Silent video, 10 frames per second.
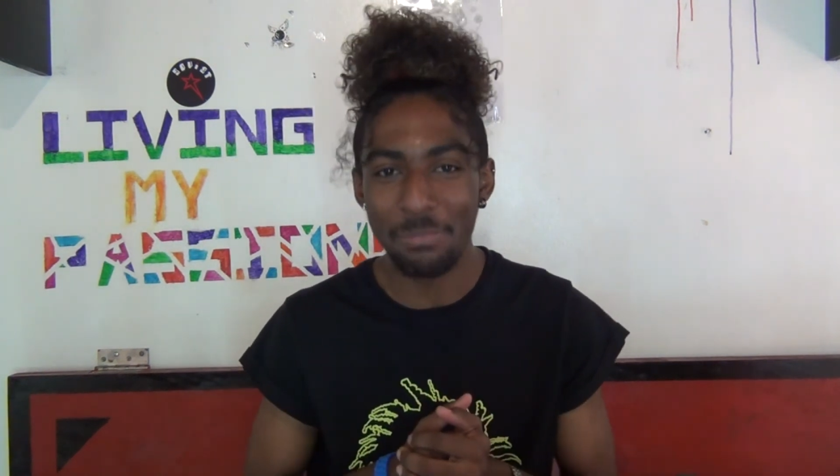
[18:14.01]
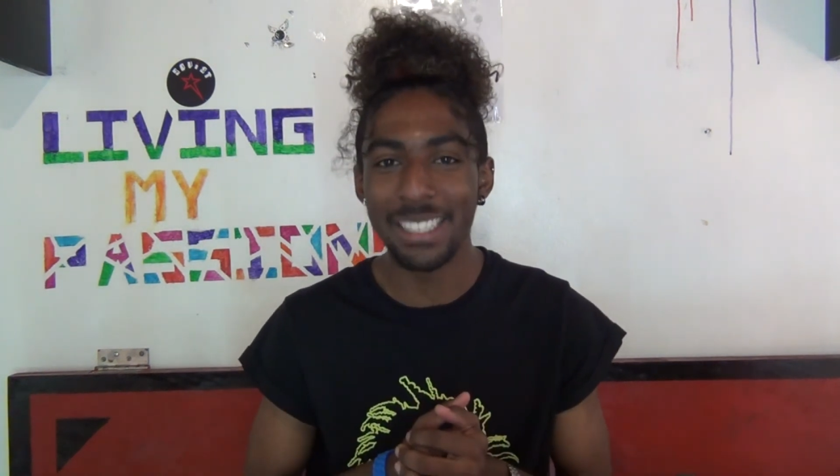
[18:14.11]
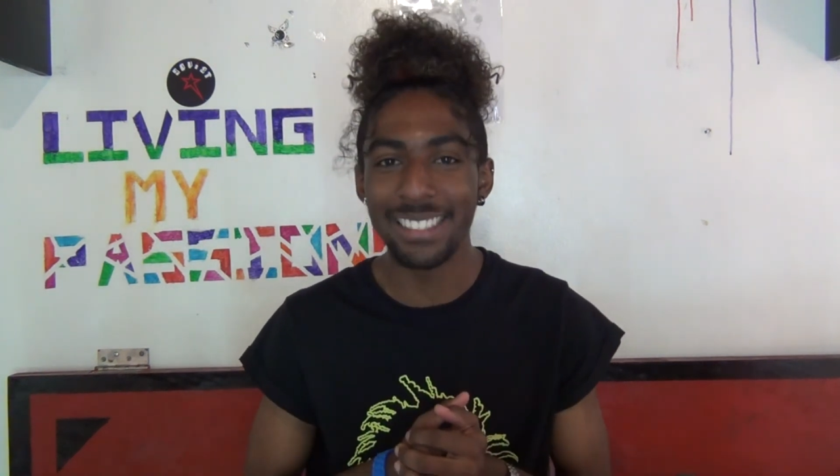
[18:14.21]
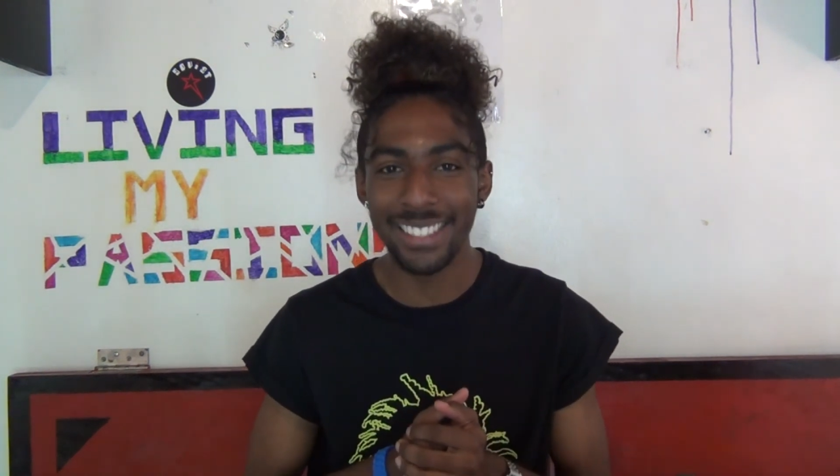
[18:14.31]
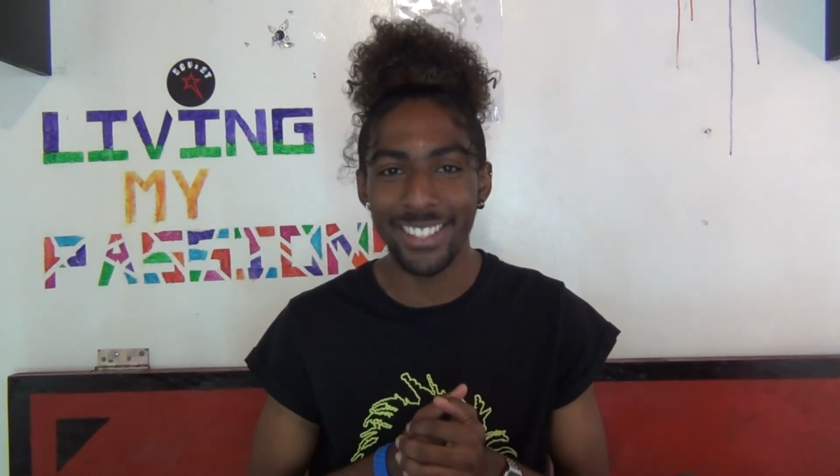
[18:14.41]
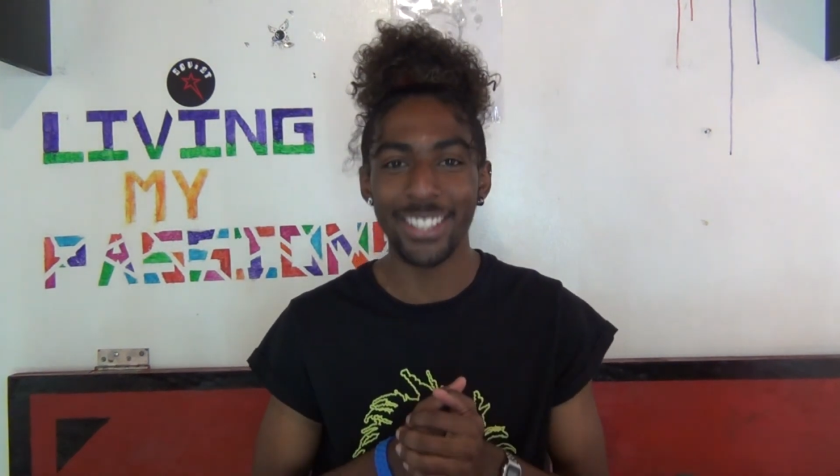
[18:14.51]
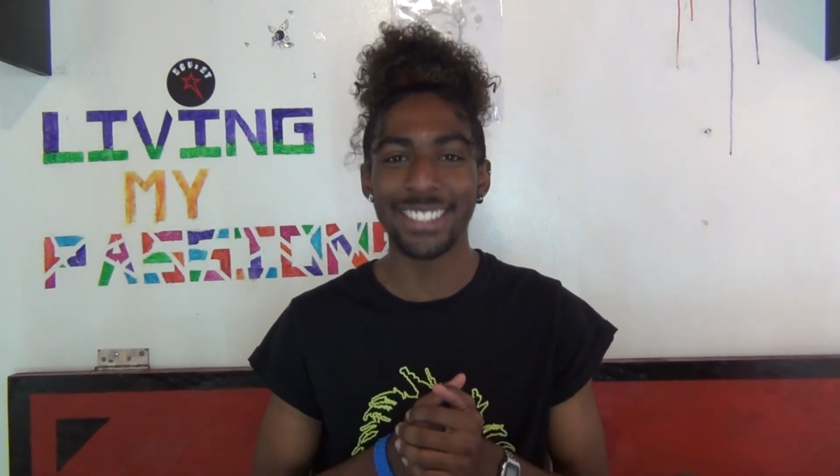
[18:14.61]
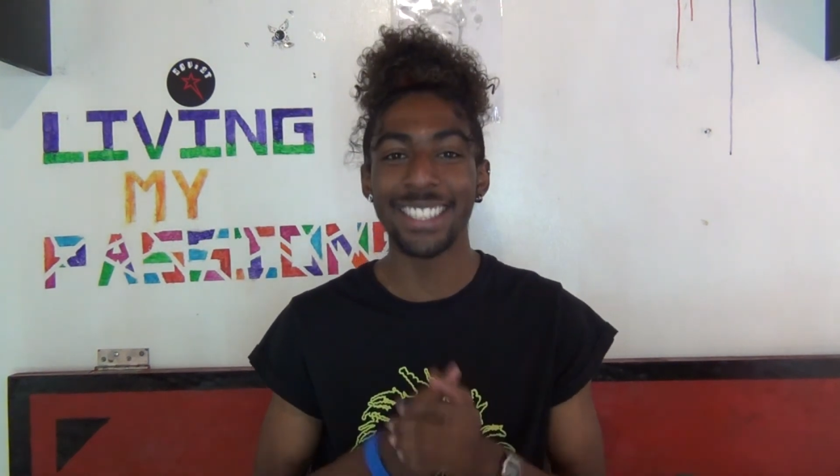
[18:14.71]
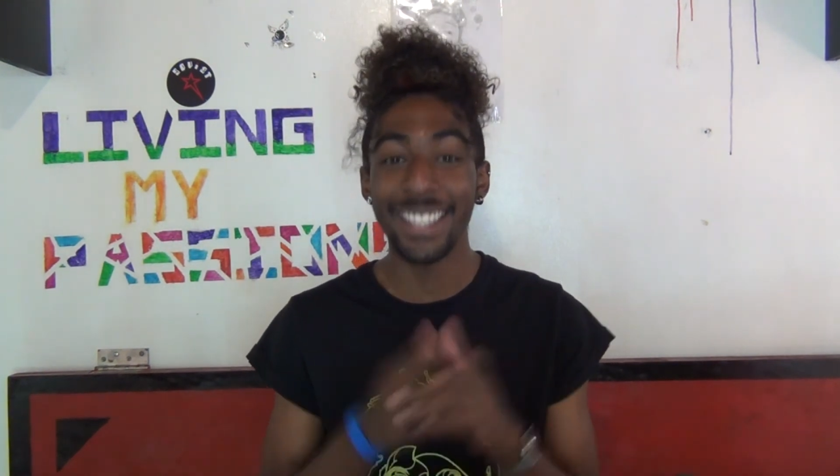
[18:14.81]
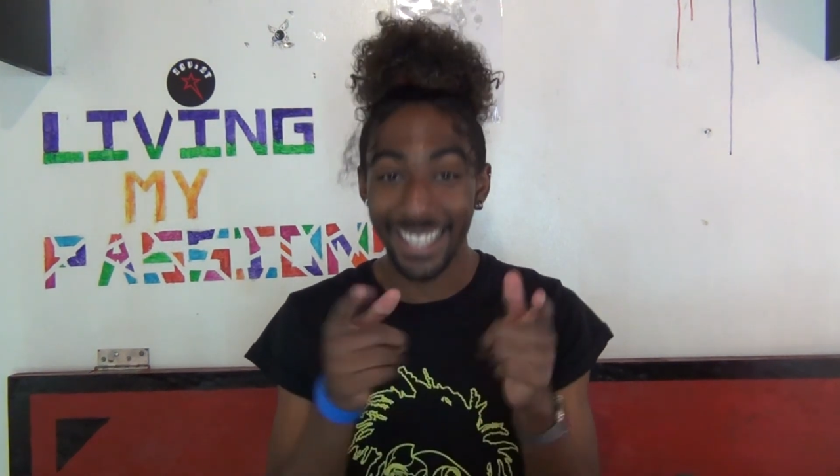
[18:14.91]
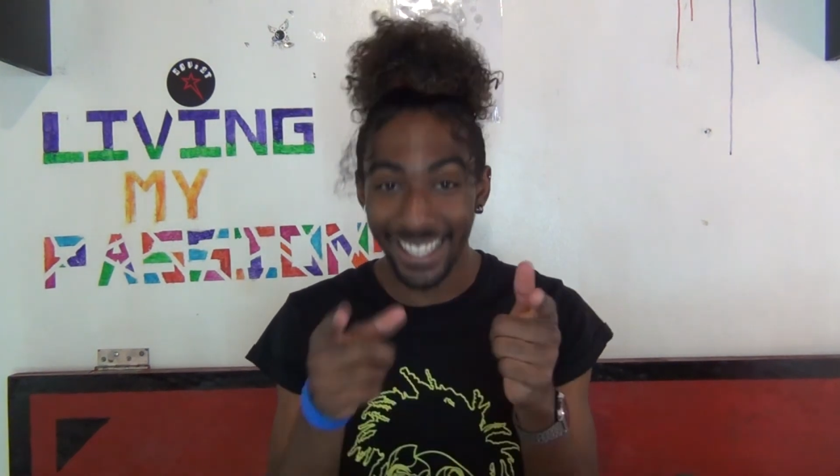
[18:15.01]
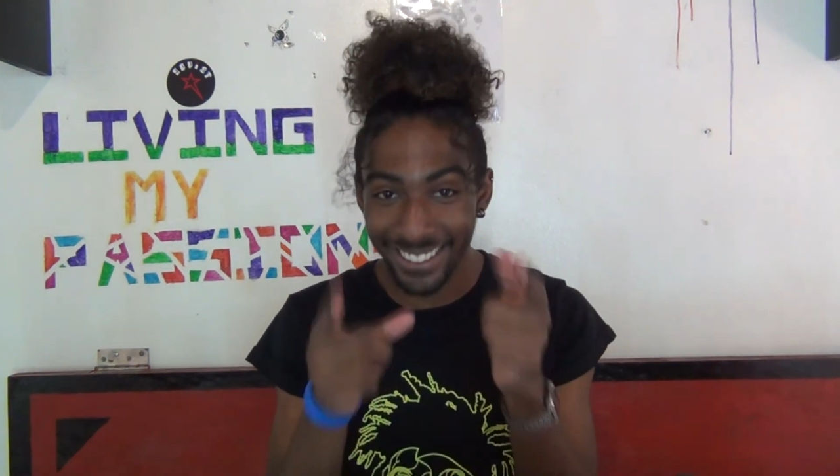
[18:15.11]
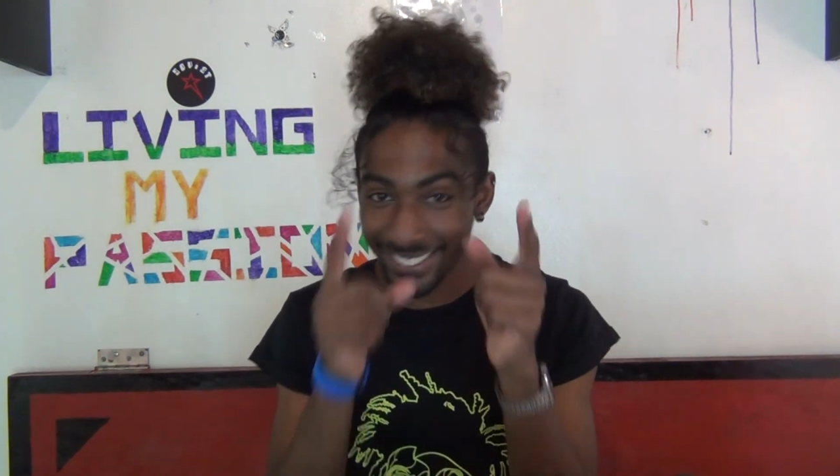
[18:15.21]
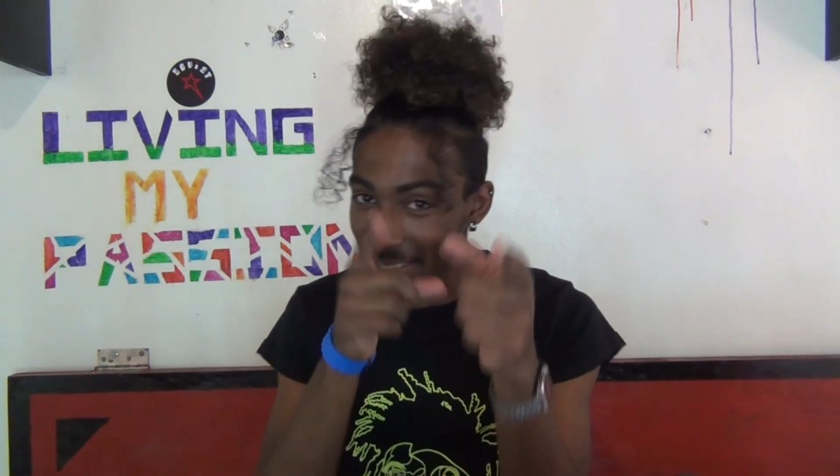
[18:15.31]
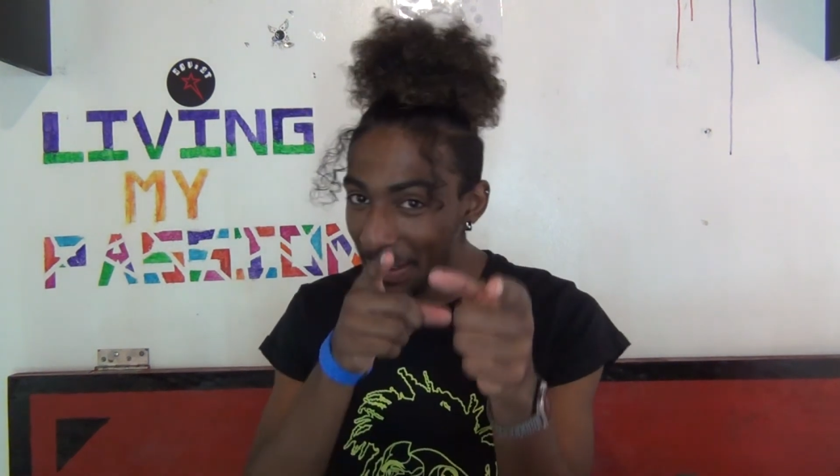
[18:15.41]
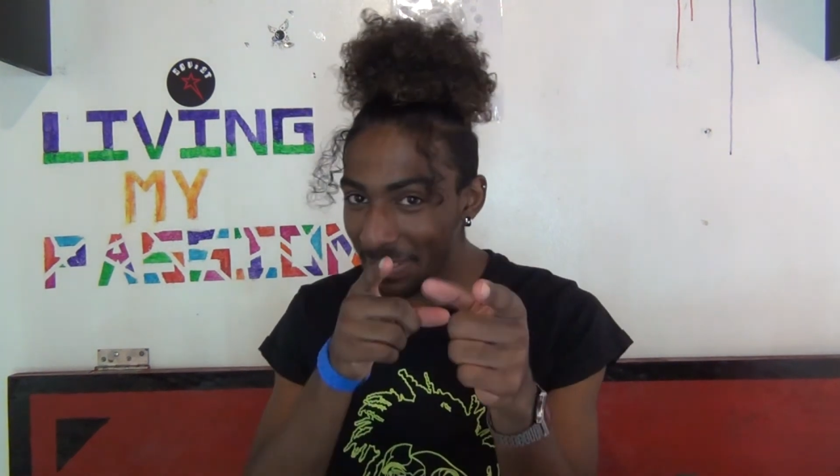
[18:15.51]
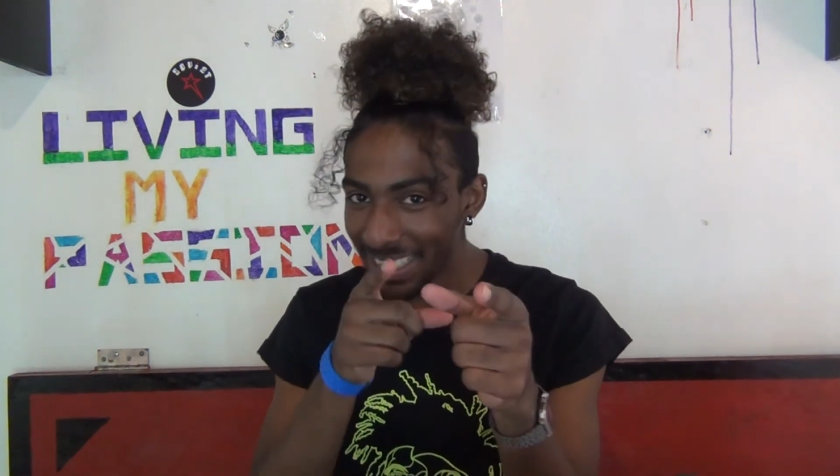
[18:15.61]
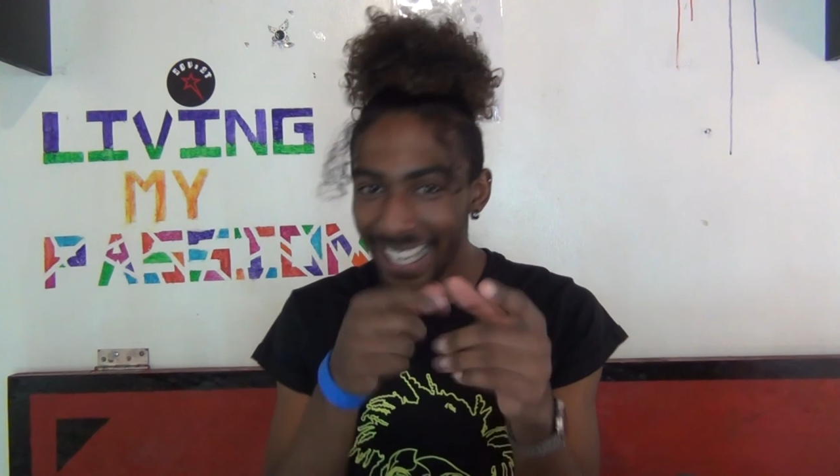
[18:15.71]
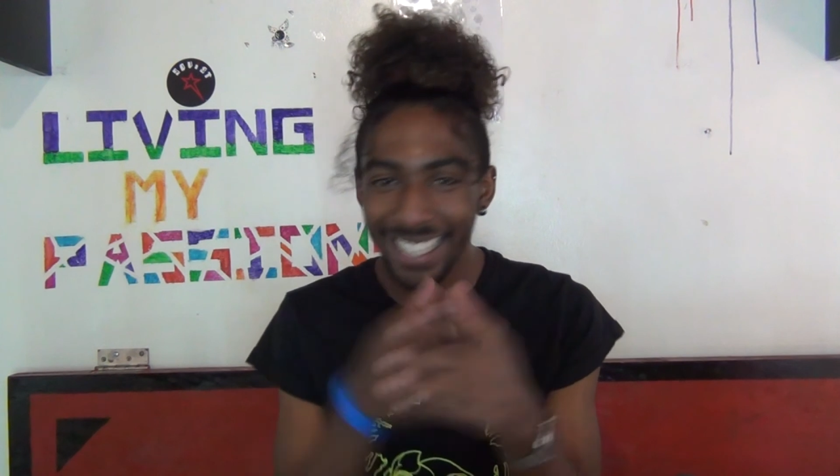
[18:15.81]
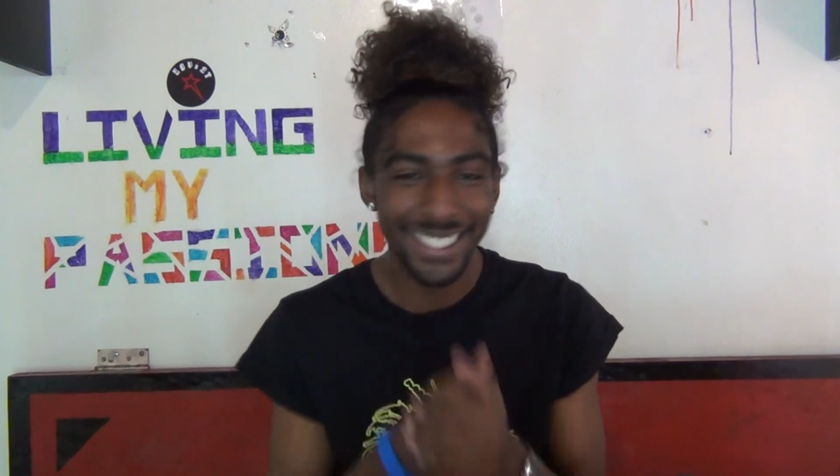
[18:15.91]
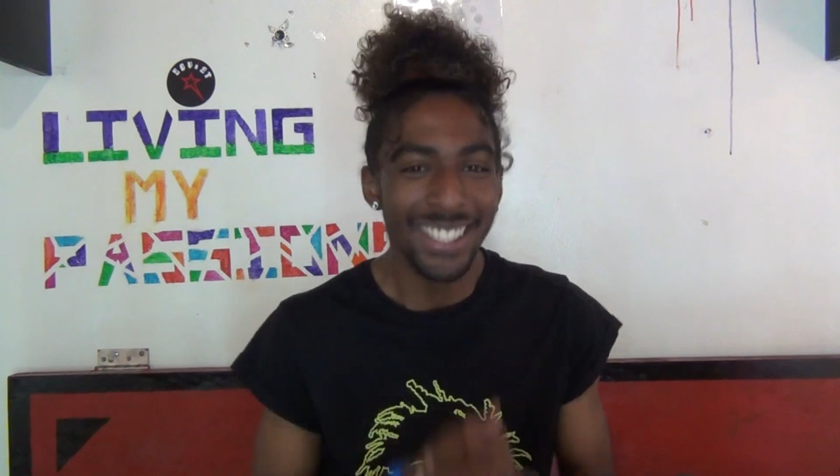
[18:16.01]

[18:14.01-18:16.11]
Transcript: PG-13 things, remember that?